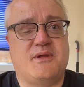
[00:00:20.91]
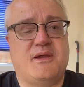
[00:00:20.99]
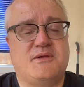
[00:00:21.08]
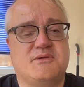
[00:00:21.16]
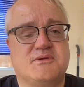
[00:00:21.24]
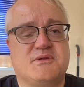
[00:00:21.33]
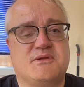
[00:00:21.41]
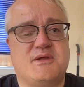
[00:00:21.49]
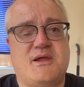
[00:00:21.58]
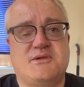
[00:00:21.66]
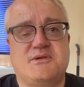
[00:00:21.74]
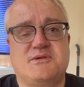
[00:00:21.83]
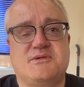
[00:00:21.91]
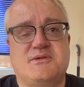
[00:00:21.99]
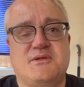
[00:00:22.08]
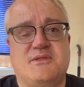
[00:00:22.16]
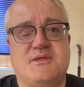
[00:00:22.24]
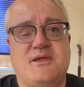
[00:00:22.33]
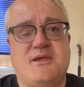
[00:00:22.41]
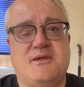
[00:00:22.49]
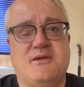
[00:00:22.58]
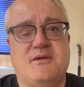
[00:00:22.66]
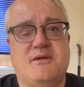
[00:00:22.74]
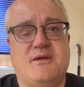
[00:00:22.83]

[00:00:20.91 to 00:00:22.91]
It just attaches to the